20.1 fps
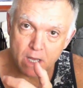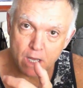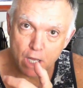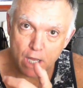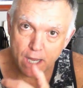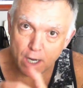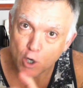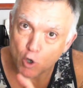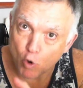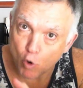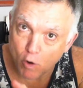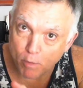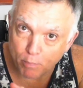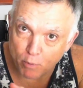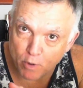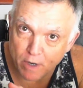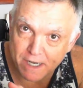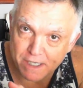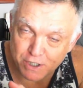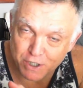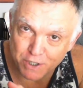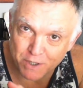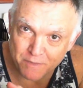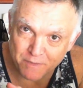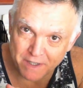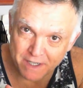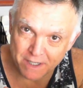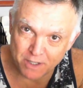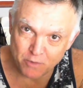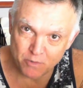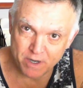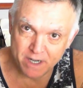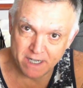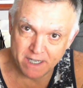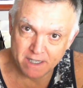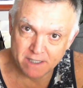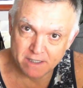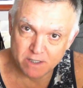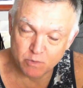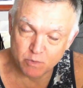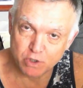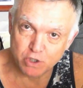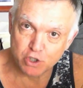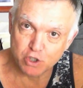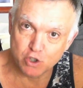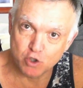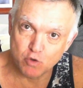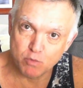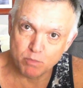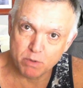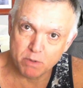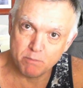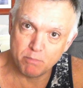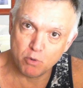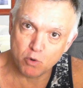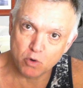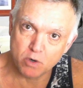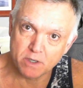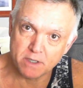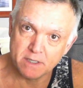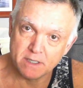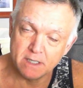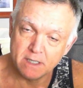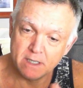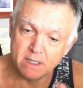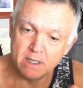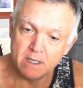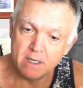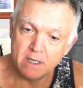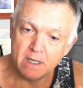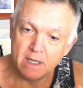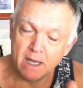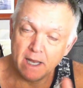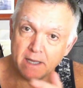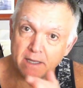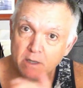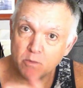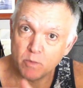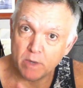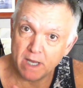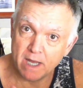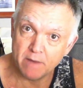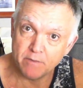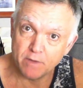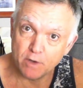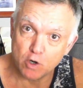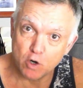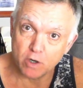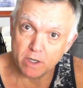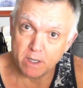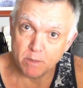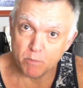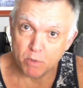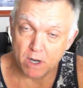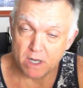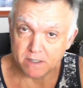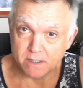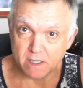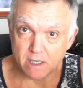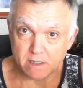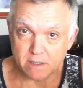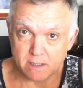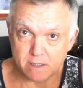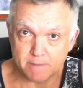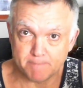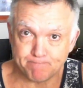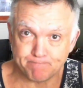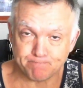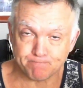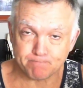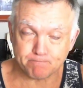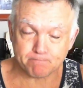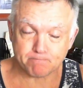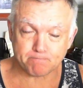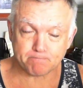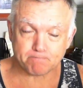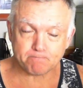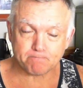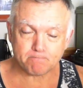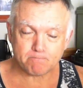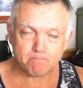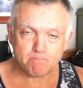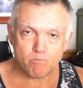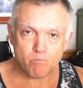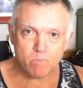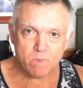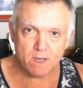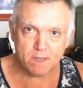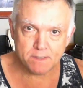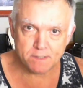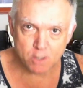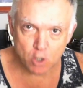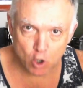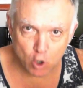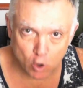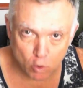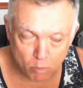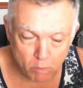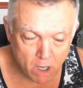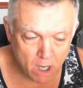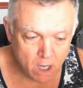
incorporation of the ingredients, which is super important, and then we have the cooking process. So,